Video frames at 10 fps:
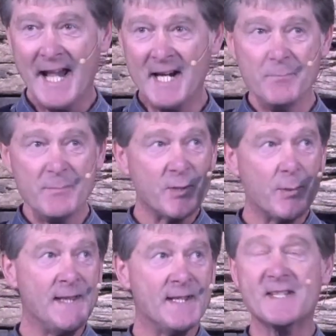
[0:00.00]
And in
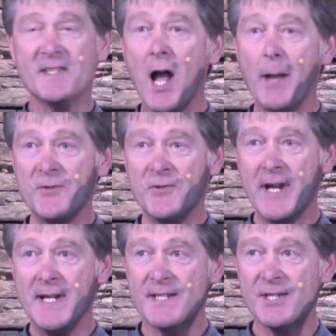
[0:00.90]
between this time of
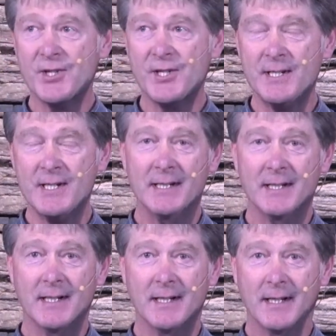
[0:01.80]
transition,